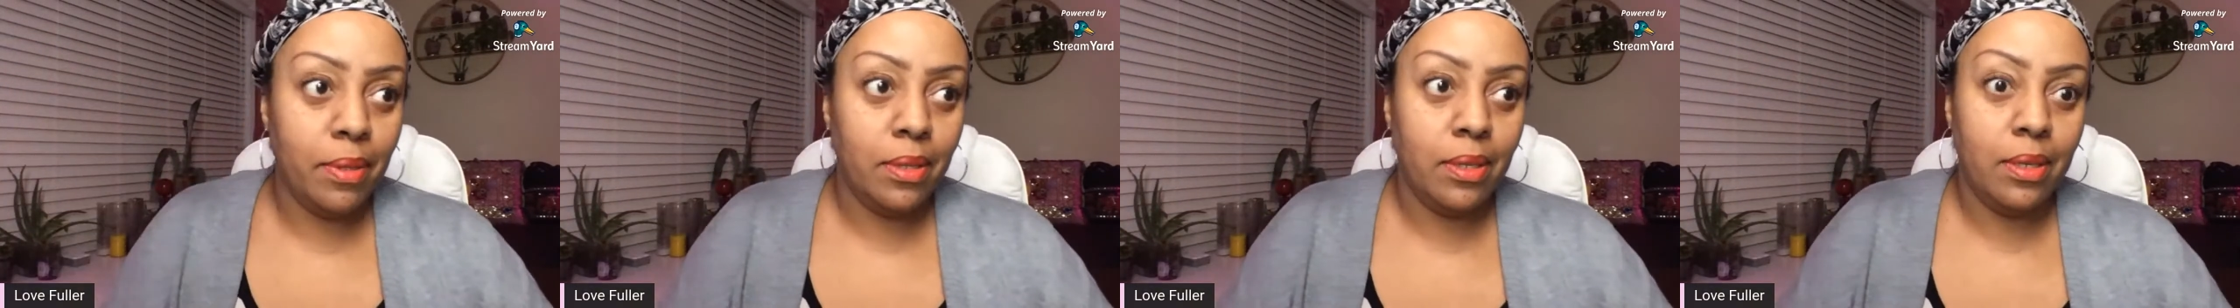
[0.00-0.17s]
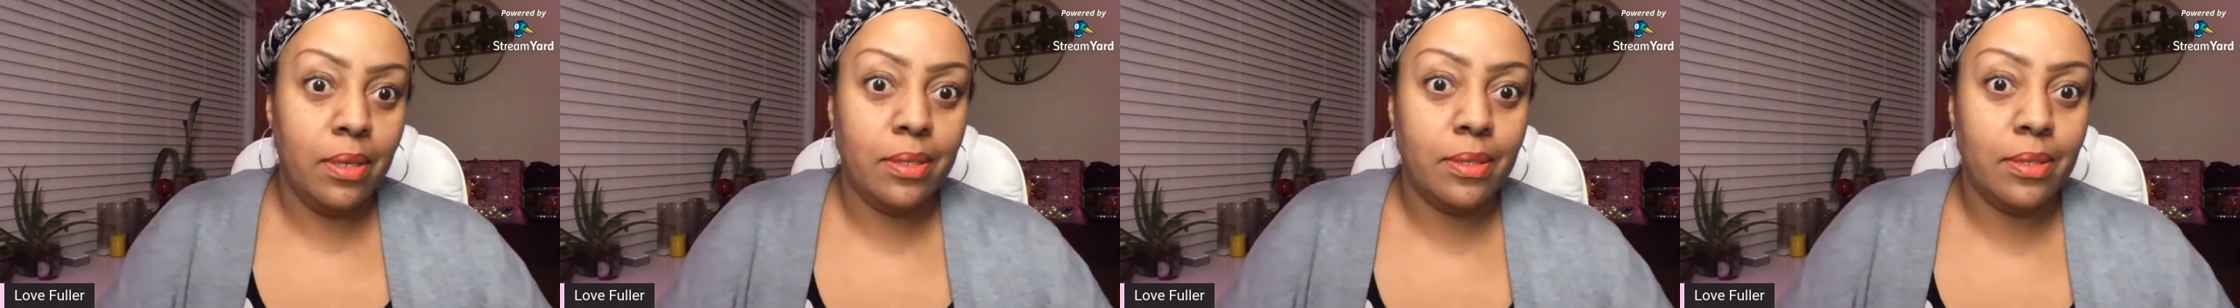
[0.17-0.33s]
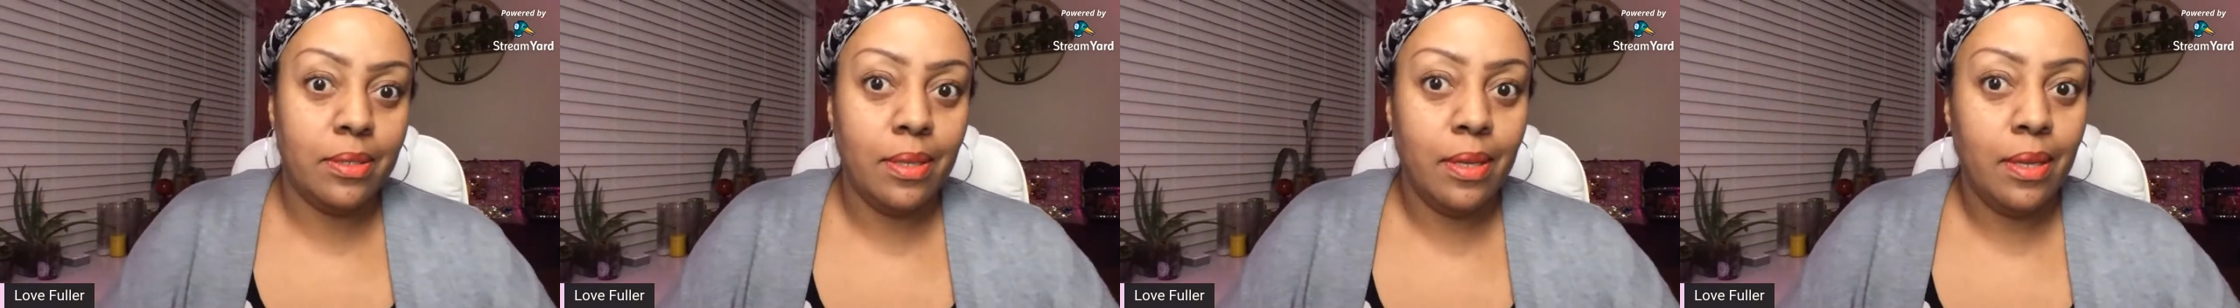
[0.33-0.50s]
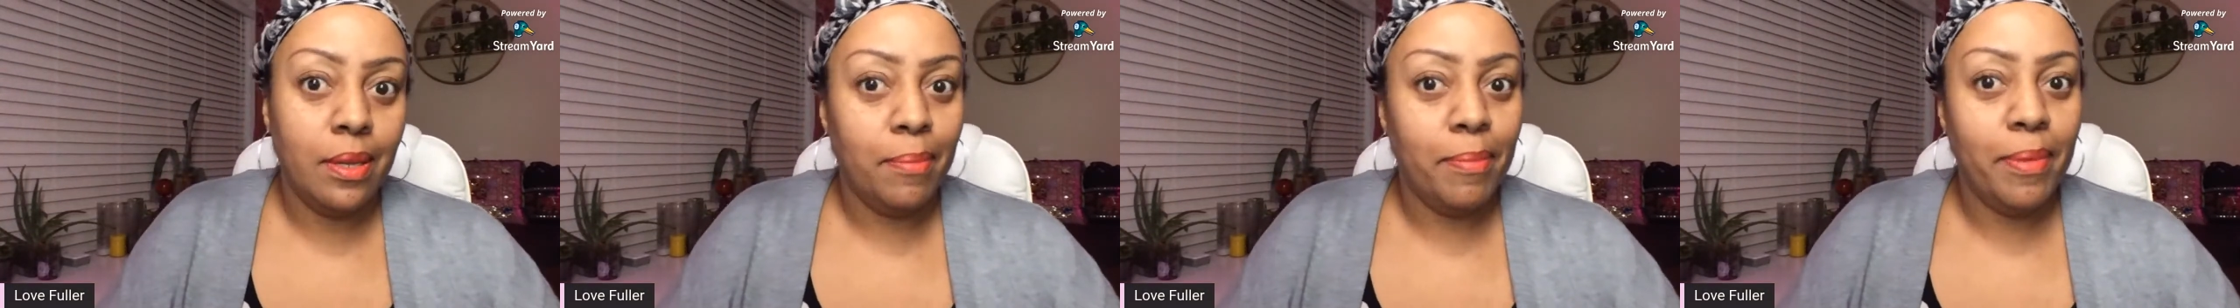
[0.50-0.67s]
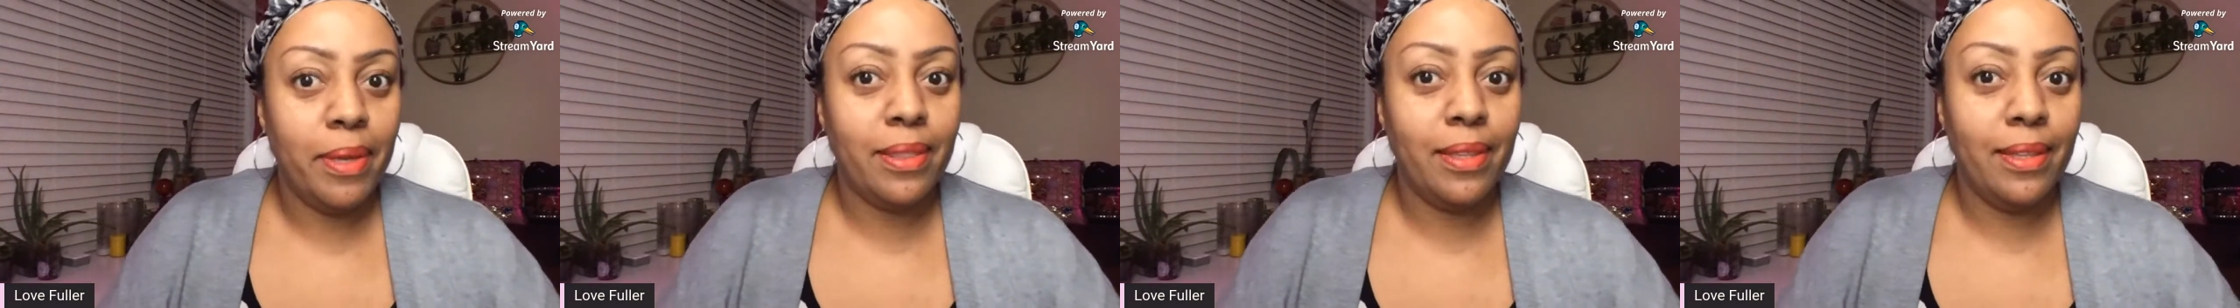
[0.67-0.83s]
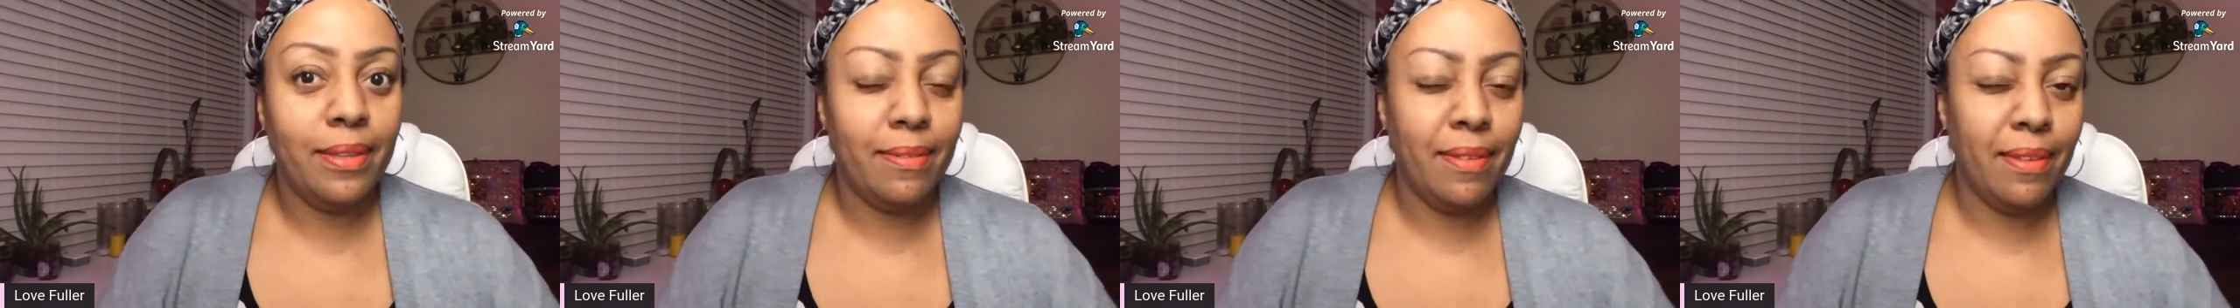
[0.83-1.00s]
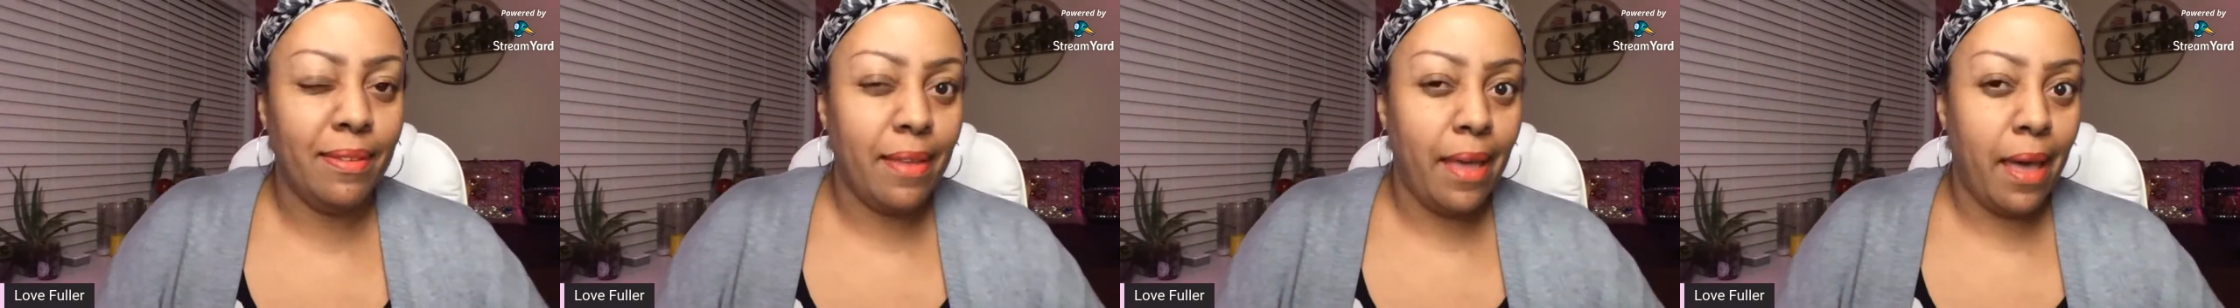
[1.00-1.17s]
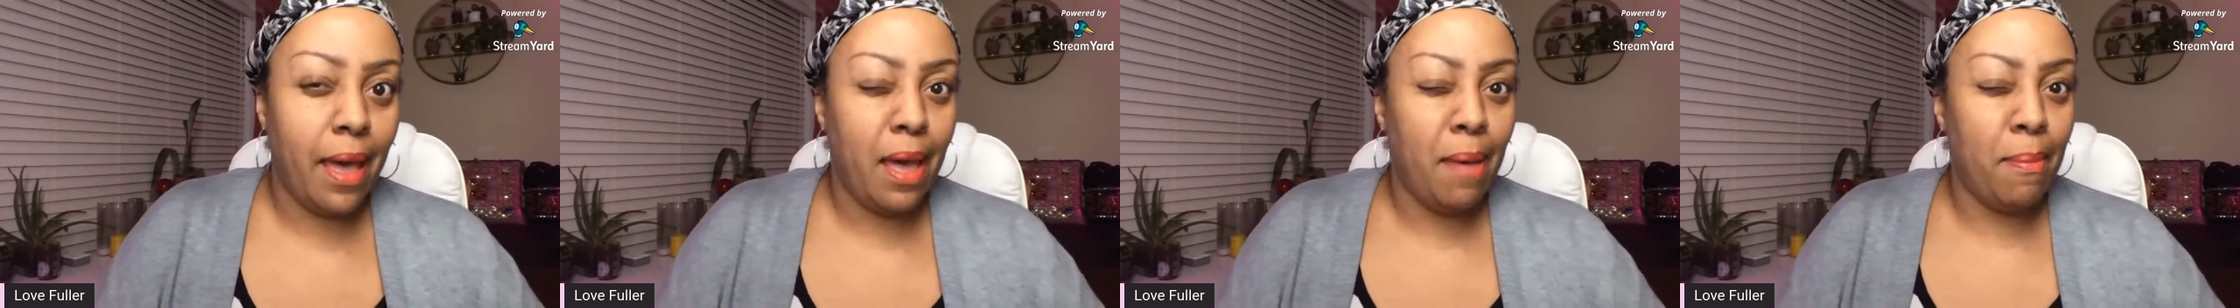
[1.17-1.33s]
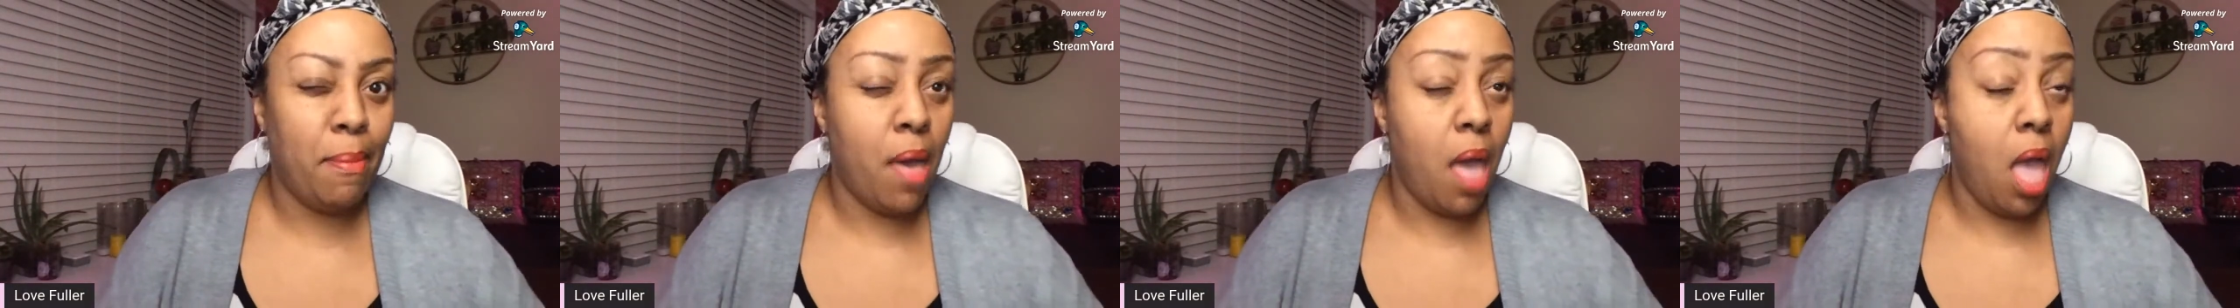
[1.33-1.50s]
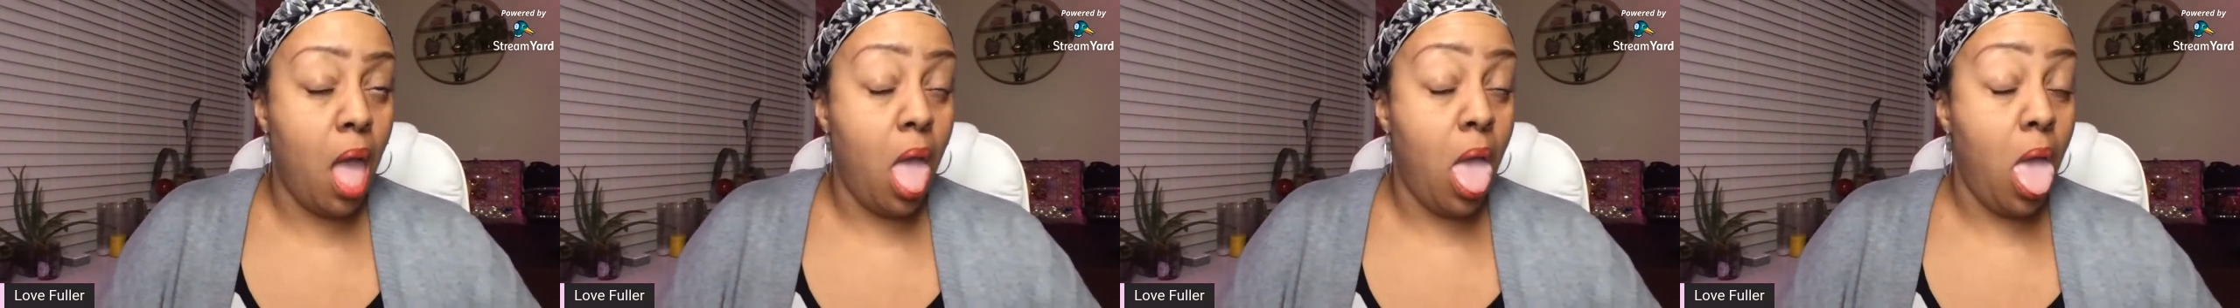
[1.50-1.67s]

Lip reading: list, make these things a habit.